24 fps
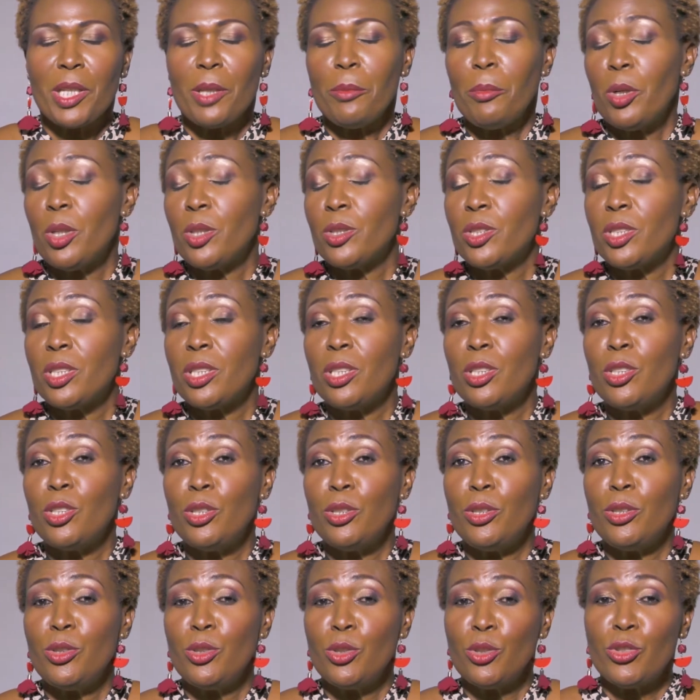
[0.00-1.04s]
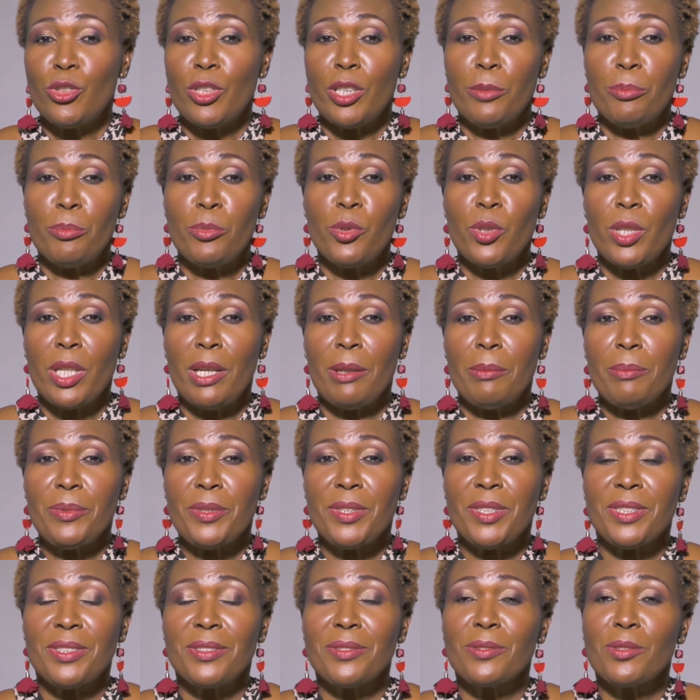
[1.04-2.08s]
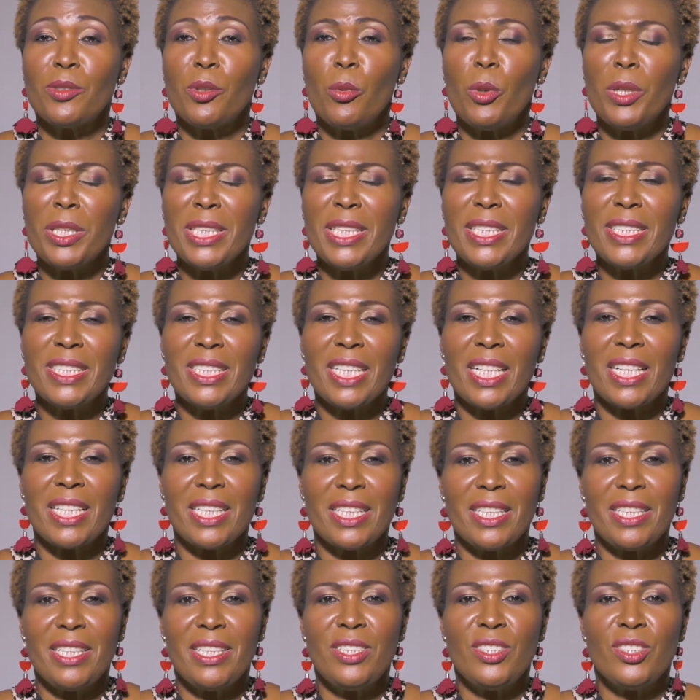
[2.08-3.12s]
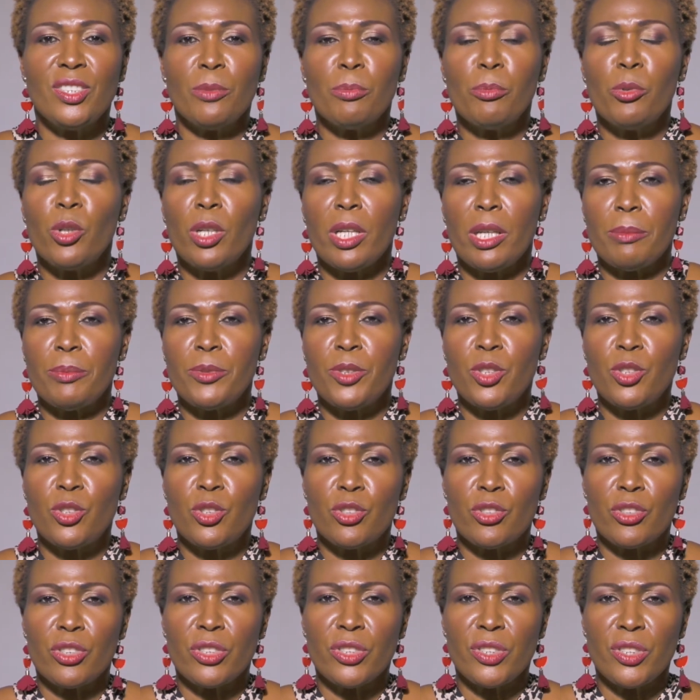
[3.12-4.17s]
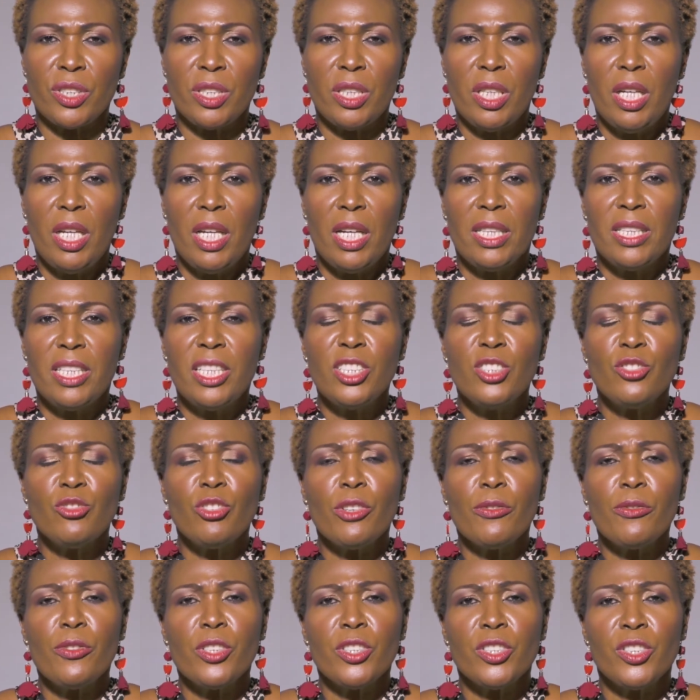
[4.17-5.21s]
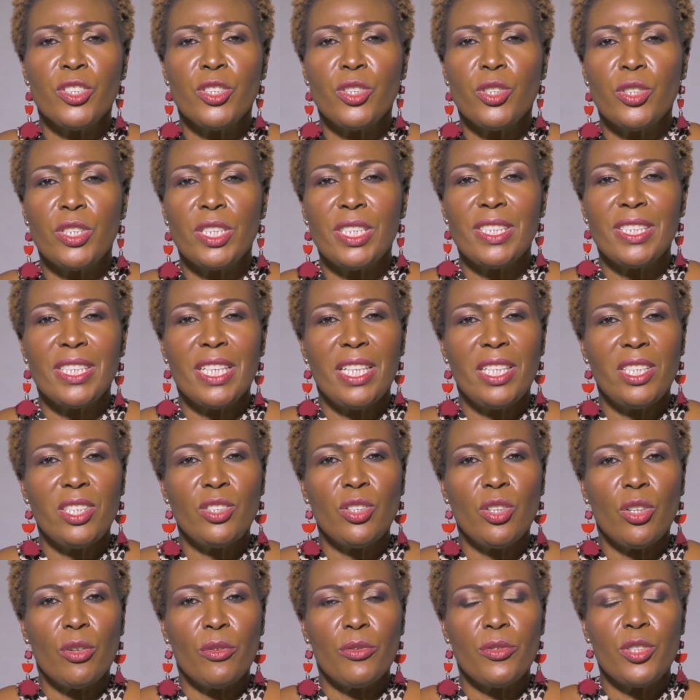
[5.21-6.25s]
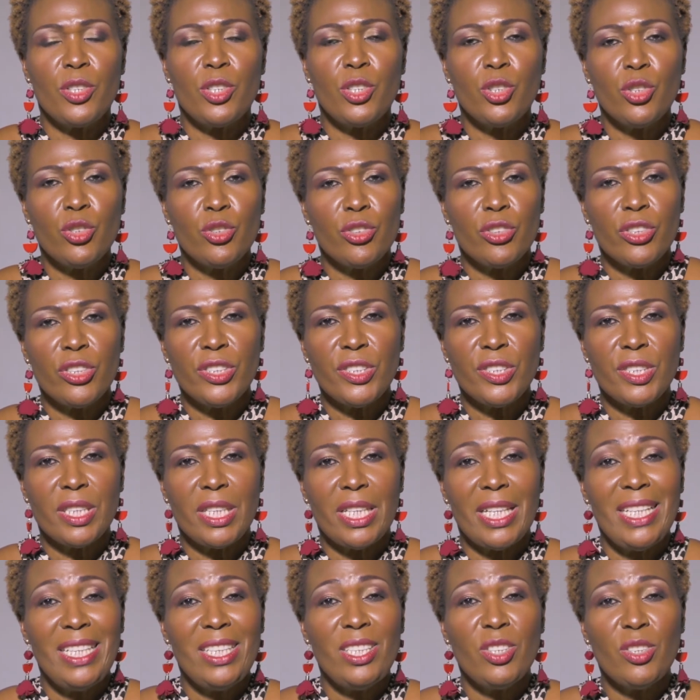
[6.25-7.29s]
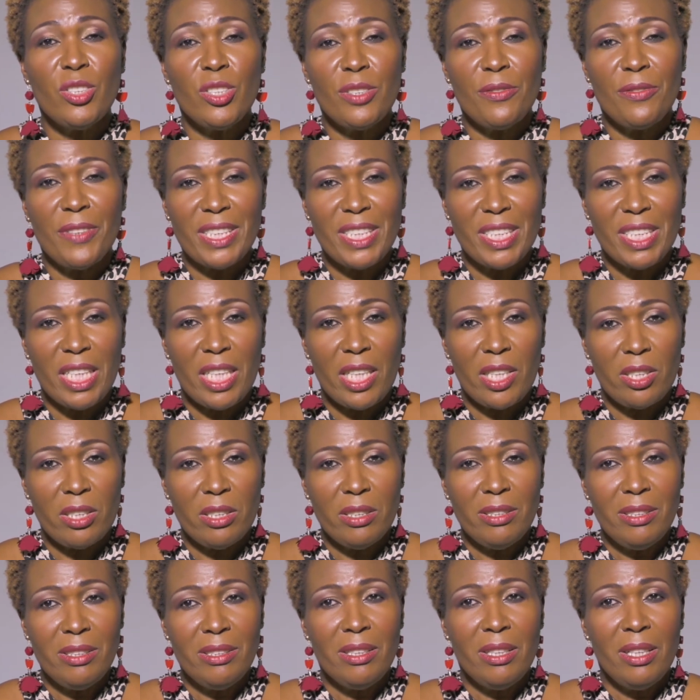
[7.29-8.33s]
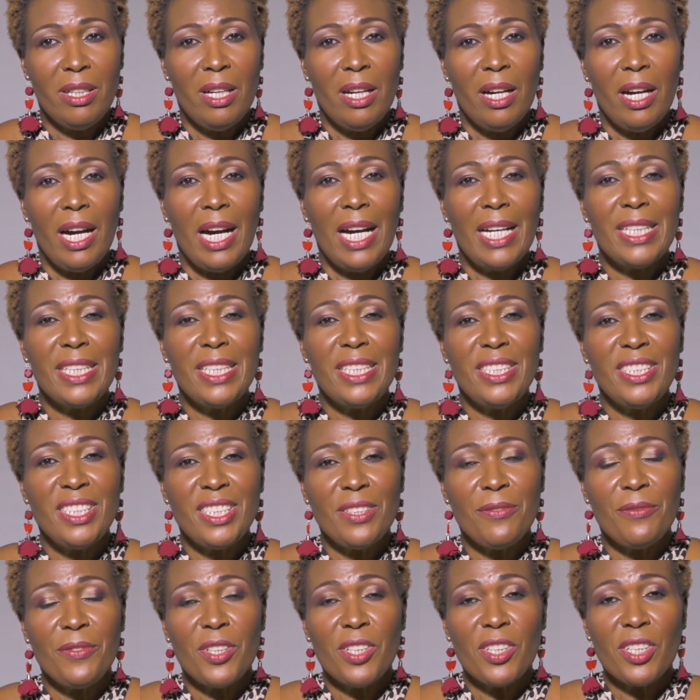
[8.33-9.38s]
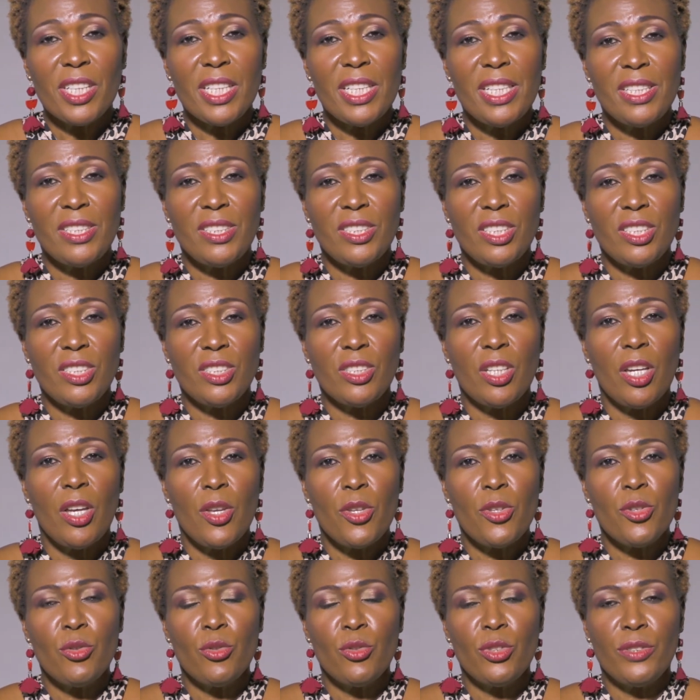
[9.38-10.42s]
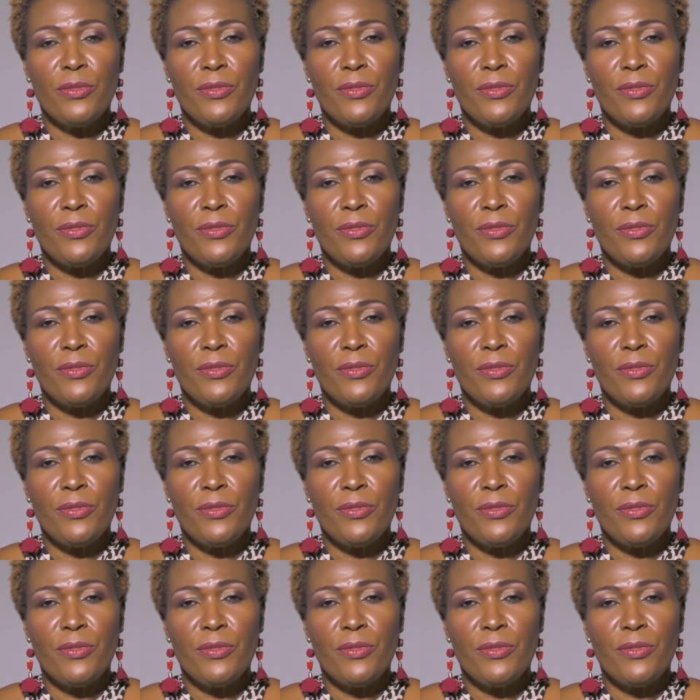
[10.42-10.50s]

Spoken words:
about uterine prolapse. What exactly is a prolapsed uterus? This refers to descent of the uterus into the vagina and in severe cases through the